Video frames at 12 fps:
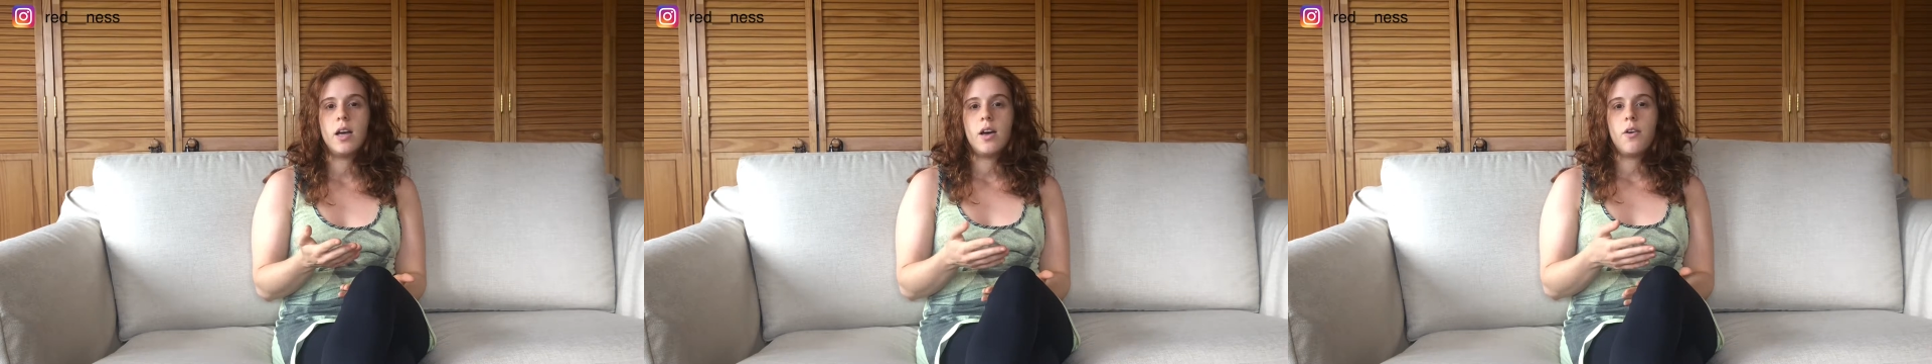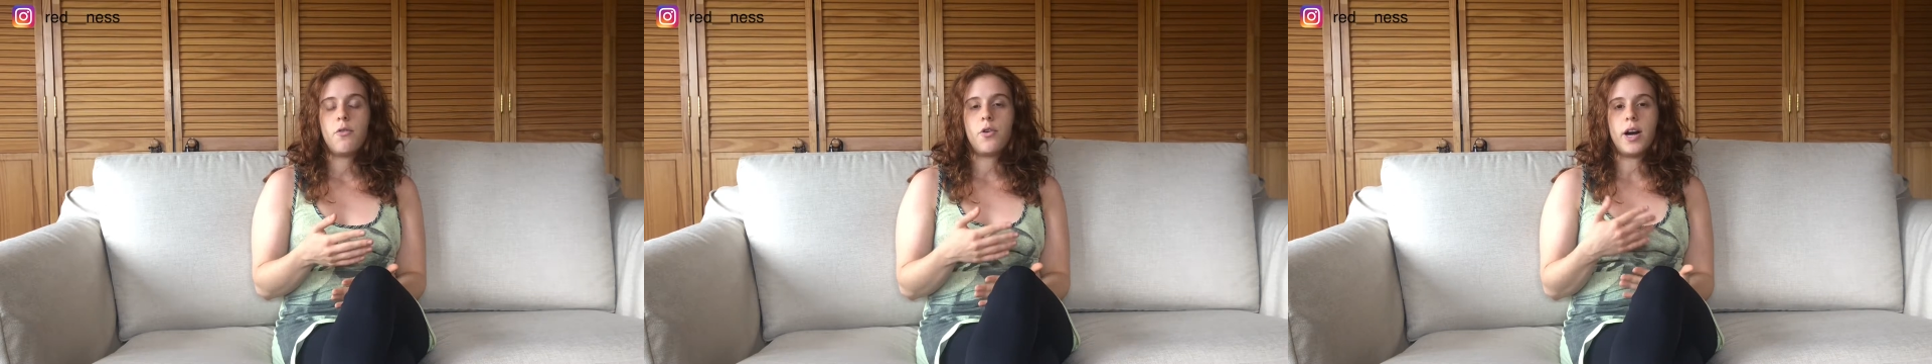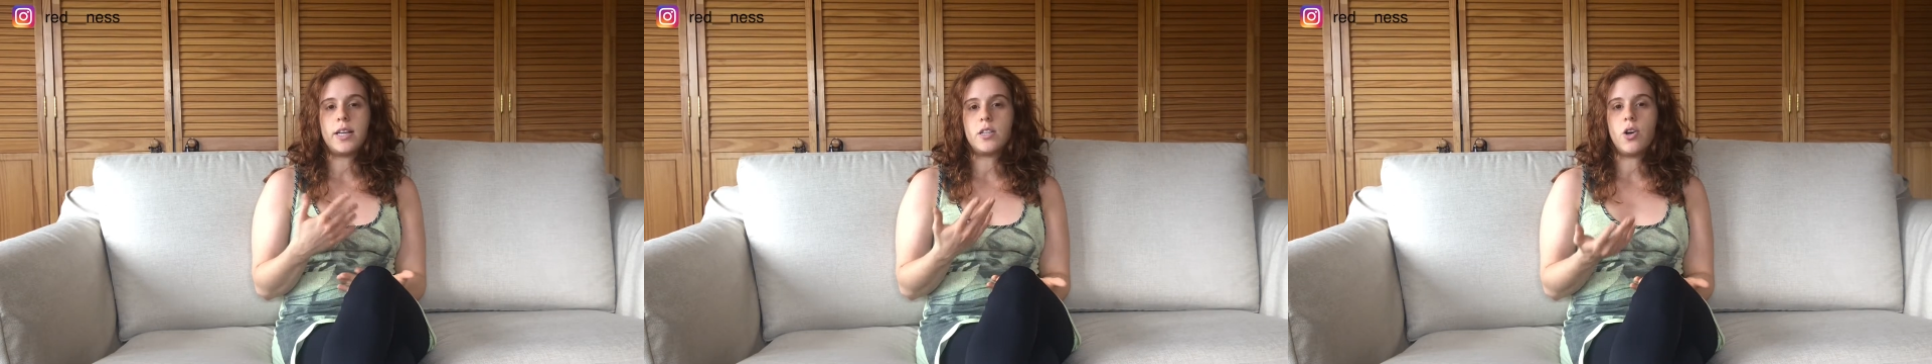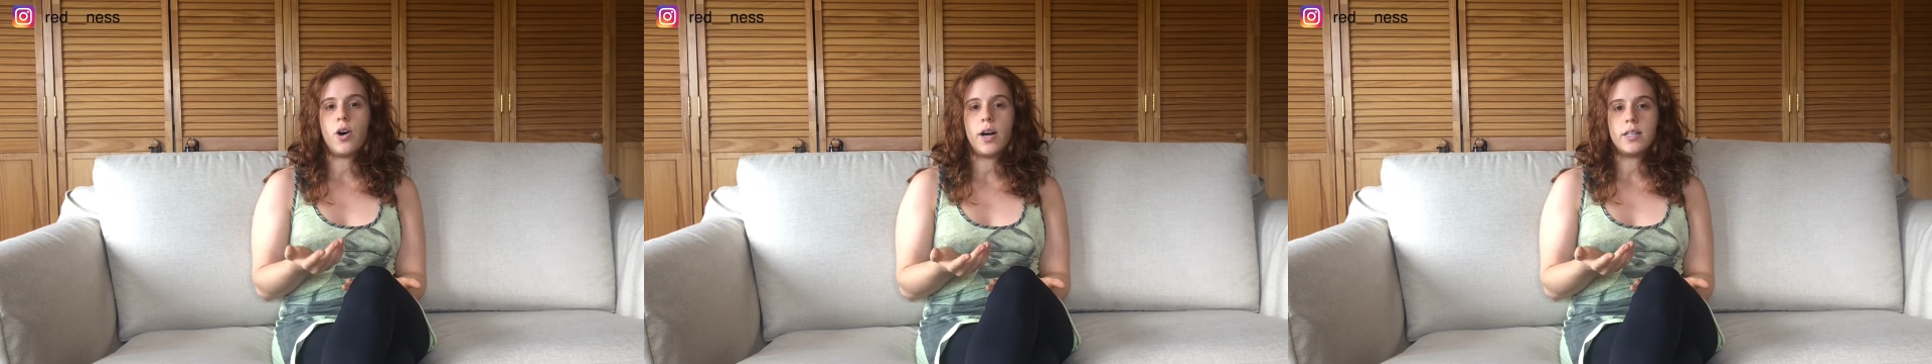for as
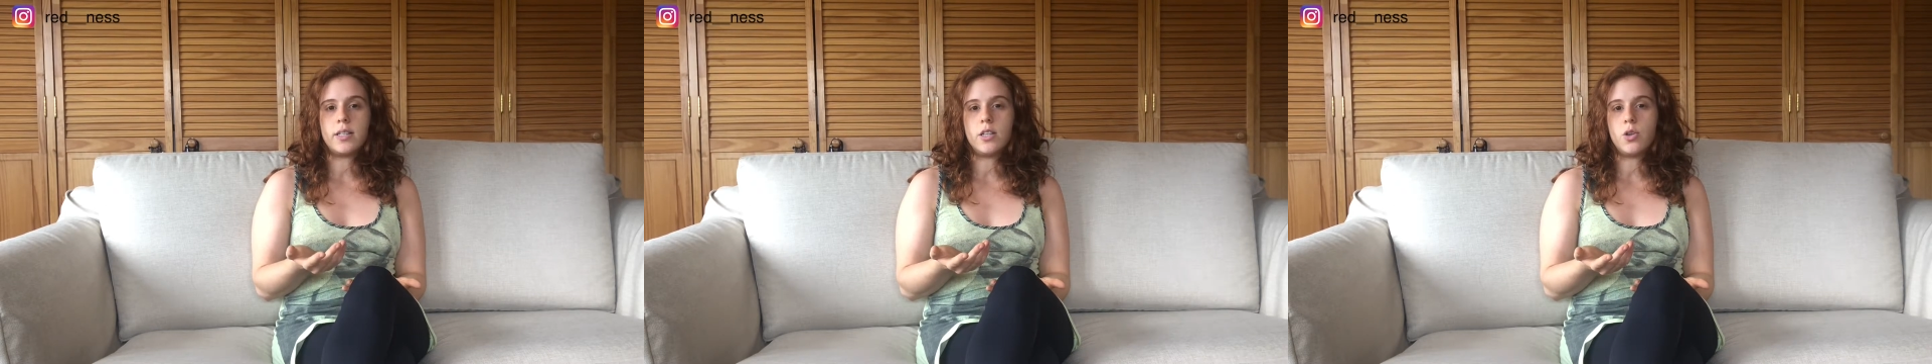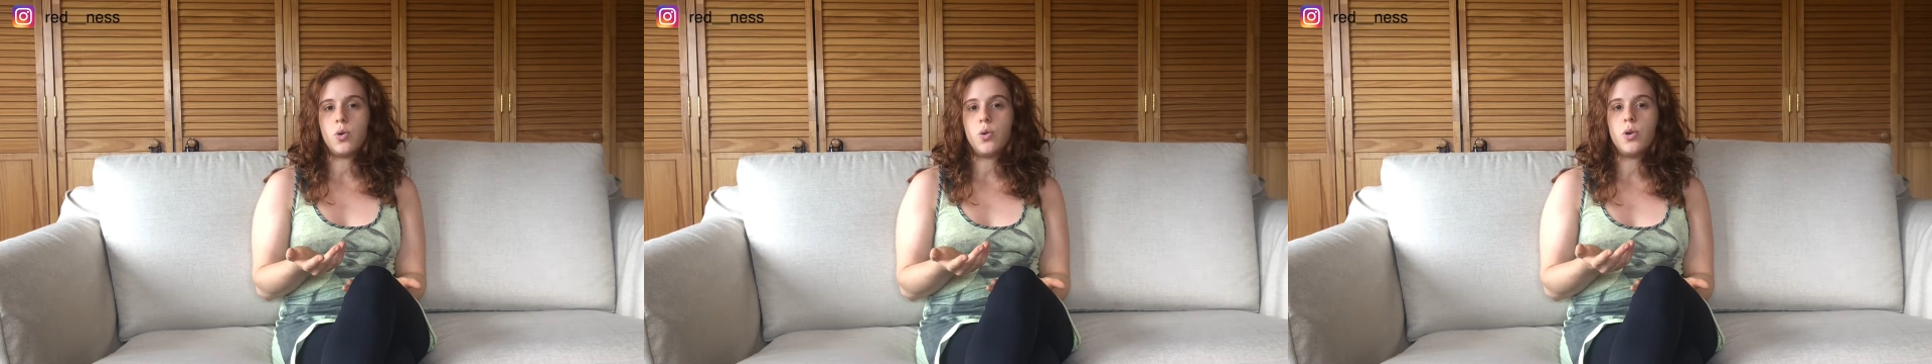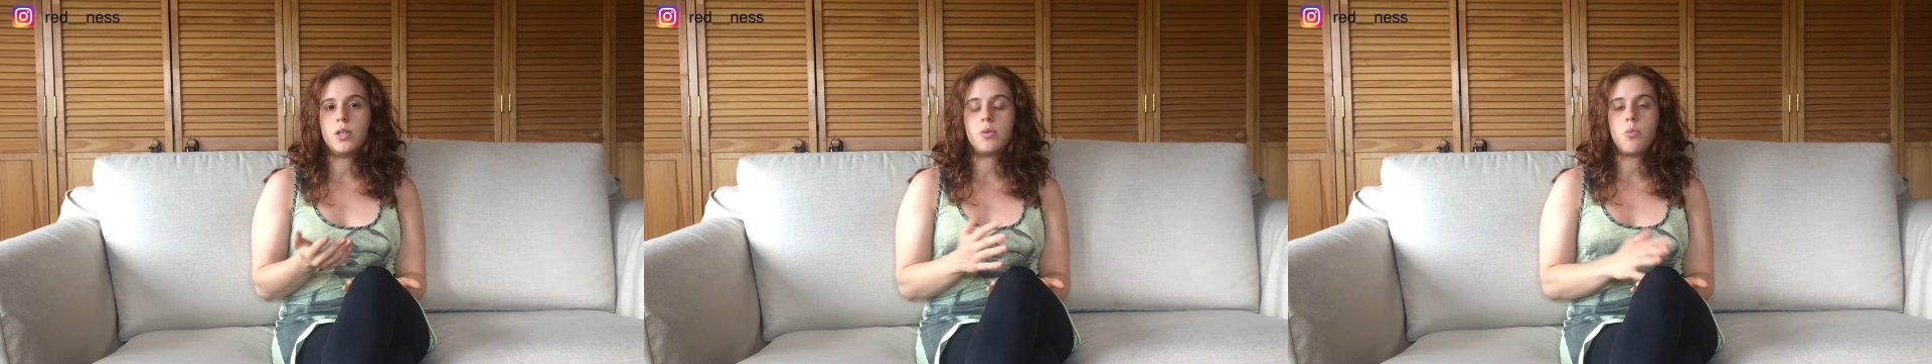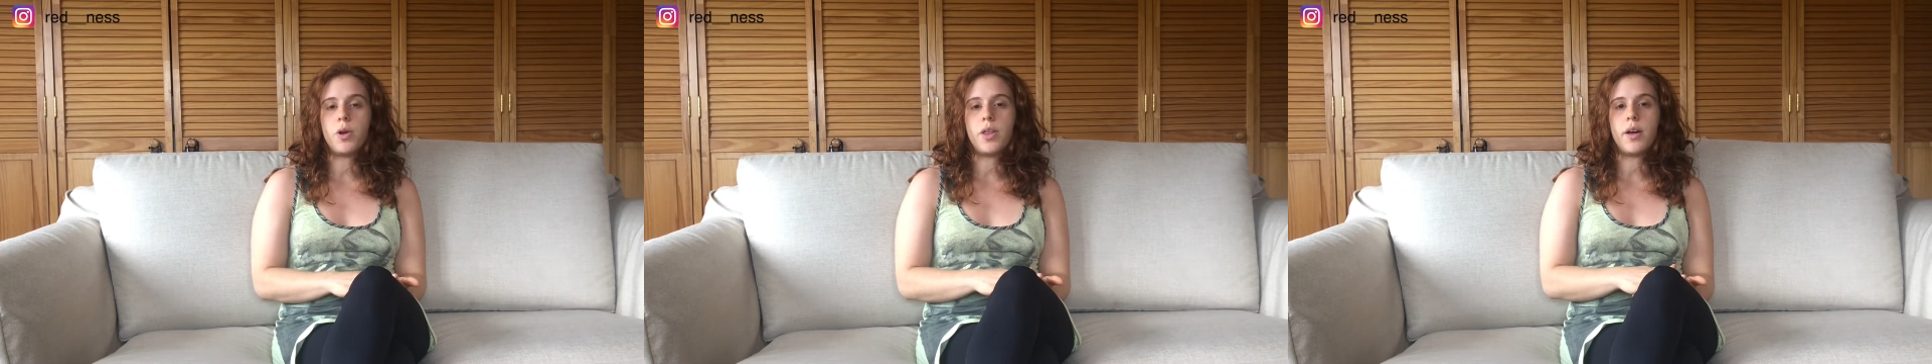long as it
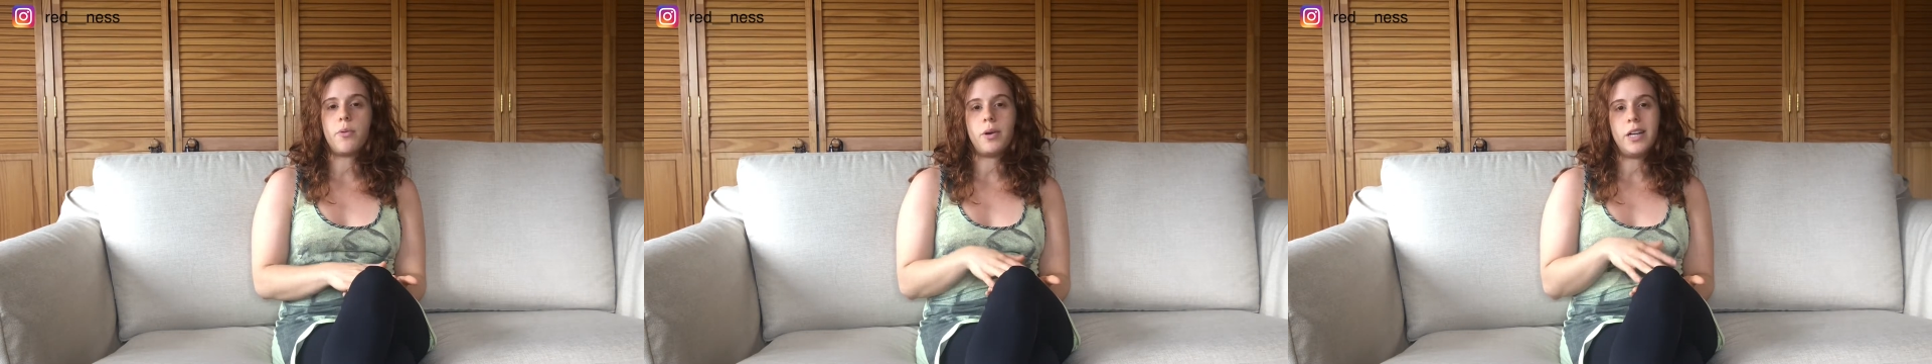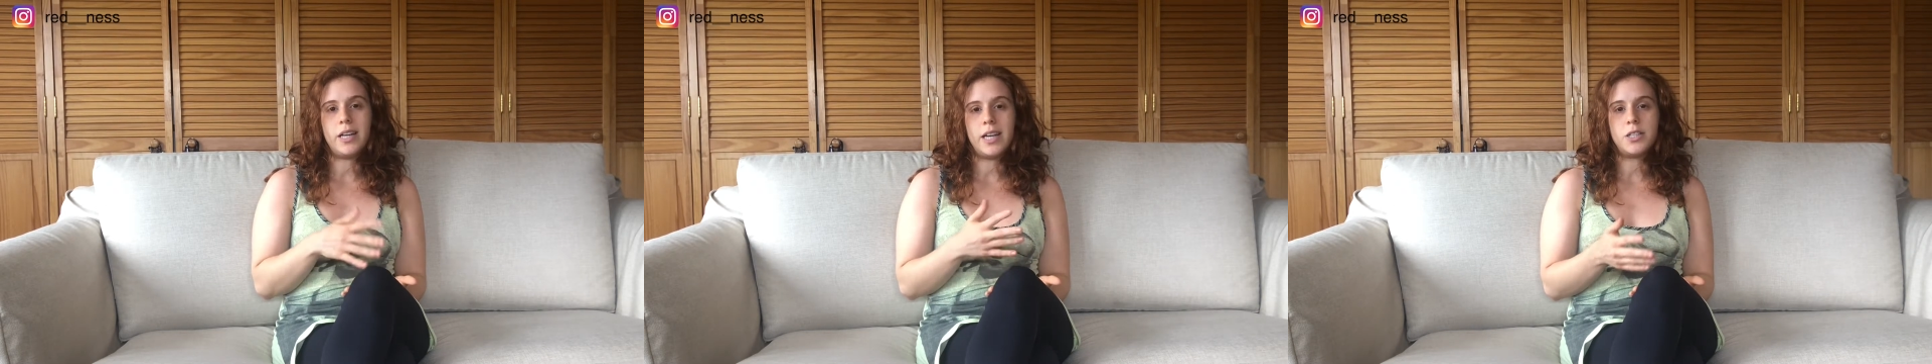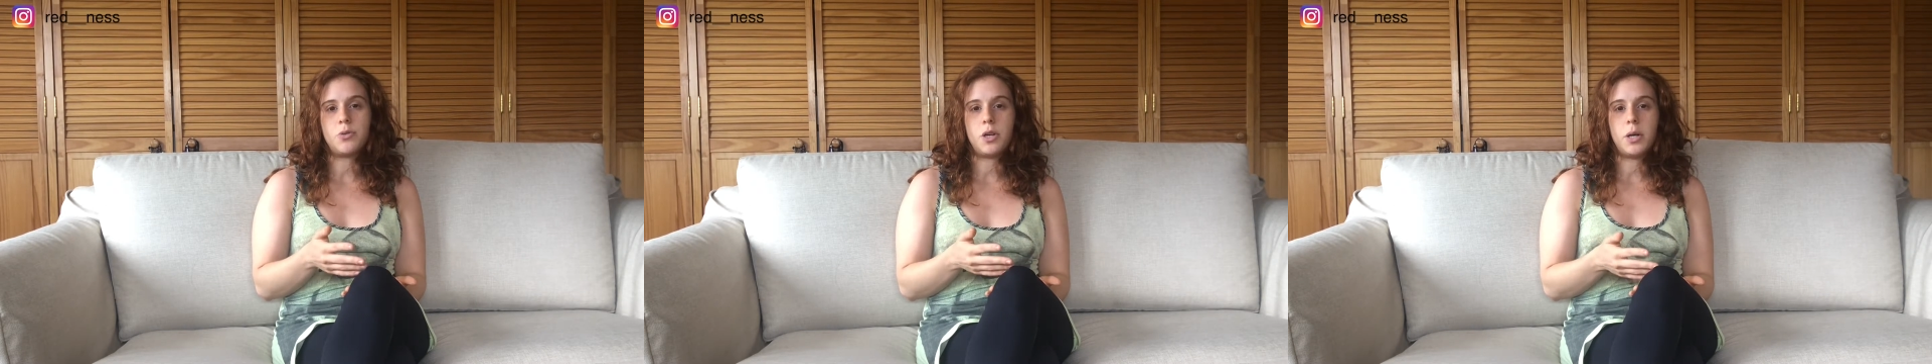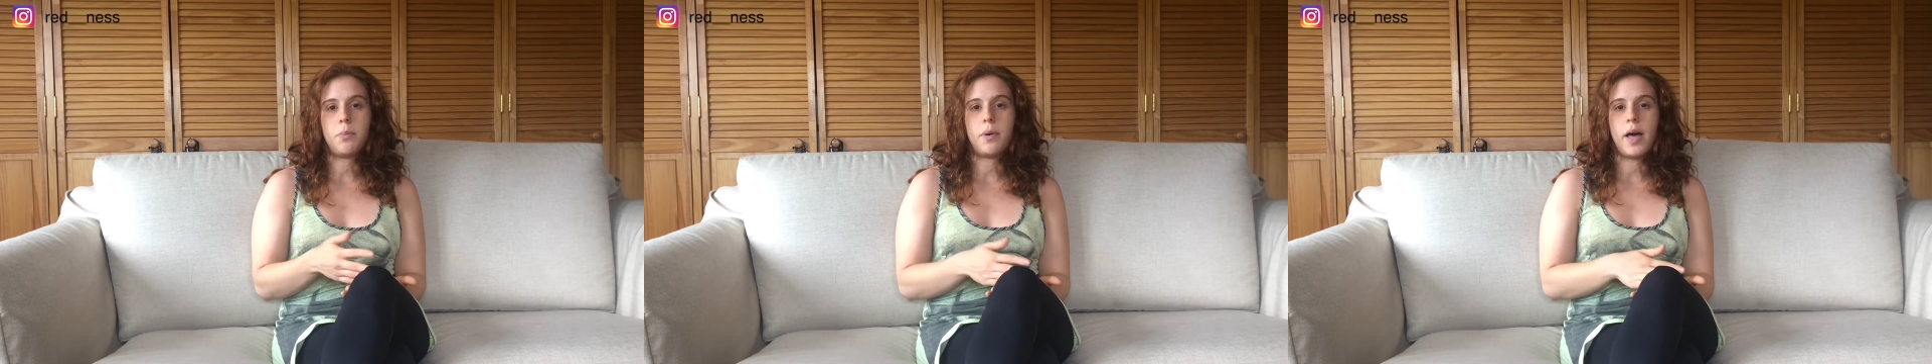could with a really nice
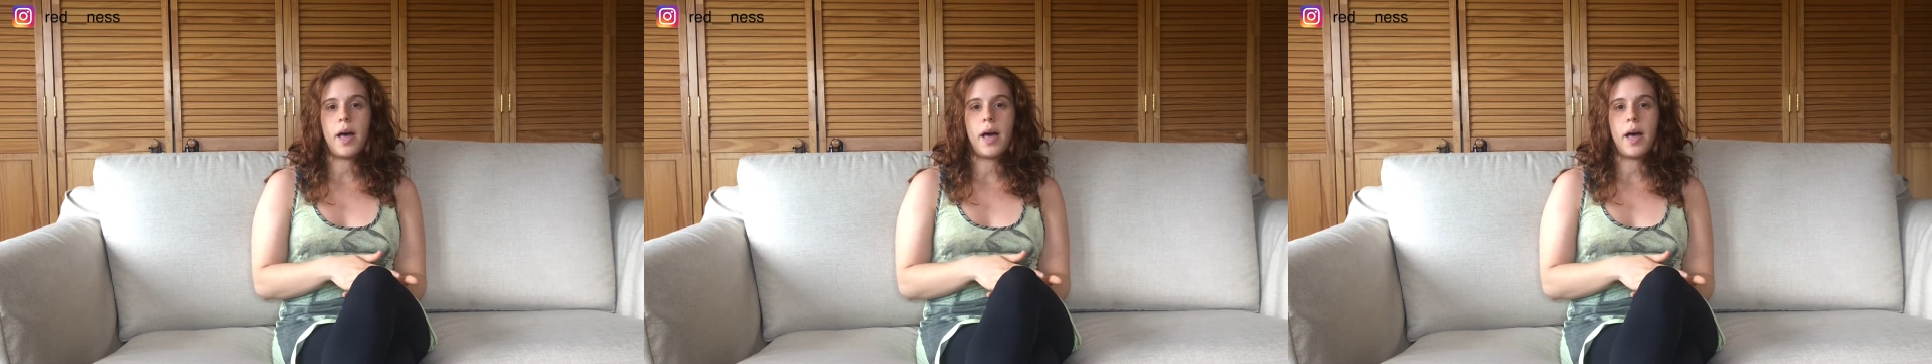grip,